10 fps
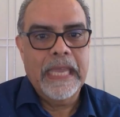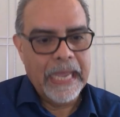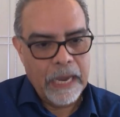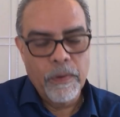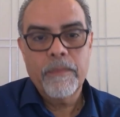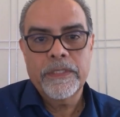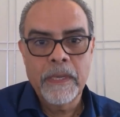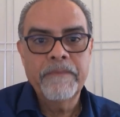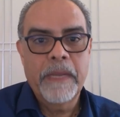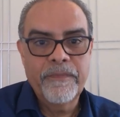I work with
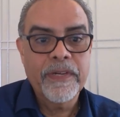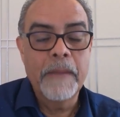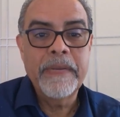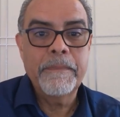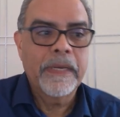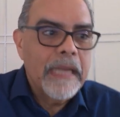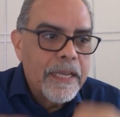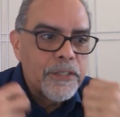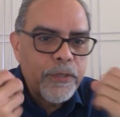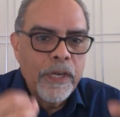some pet food company. But I
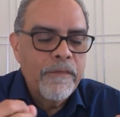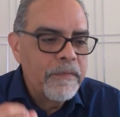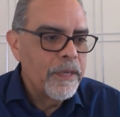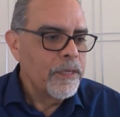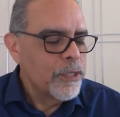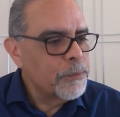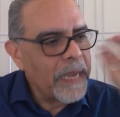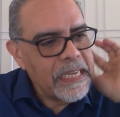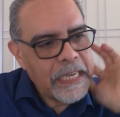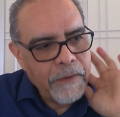just learned just
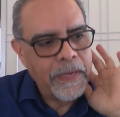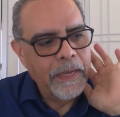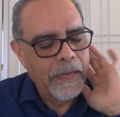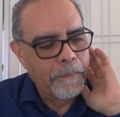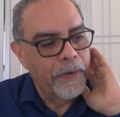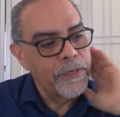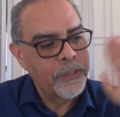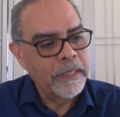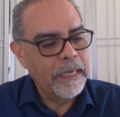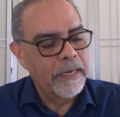by hearing a
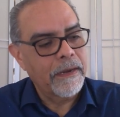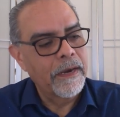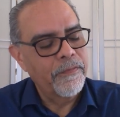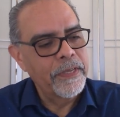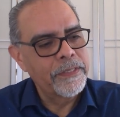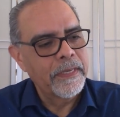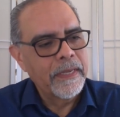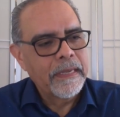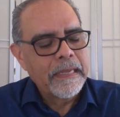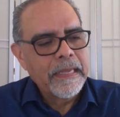person in a conference.
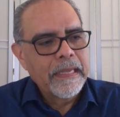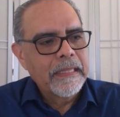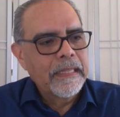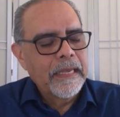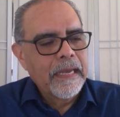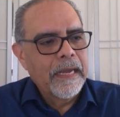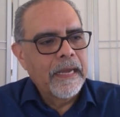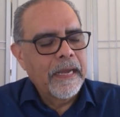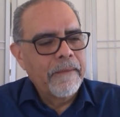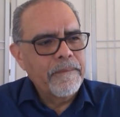
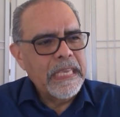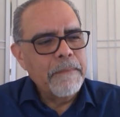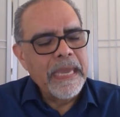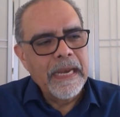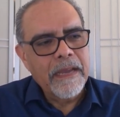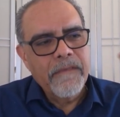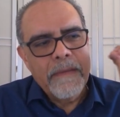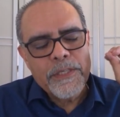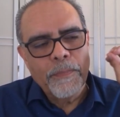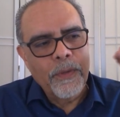He made like a very
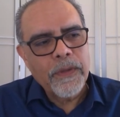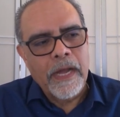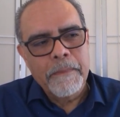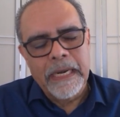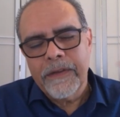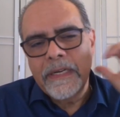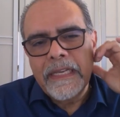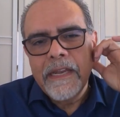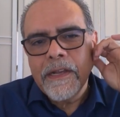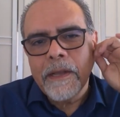small comment. I couldn't
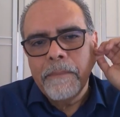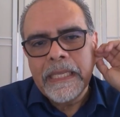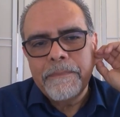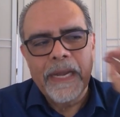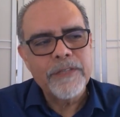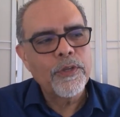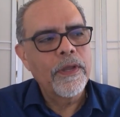hear the complete, but I saw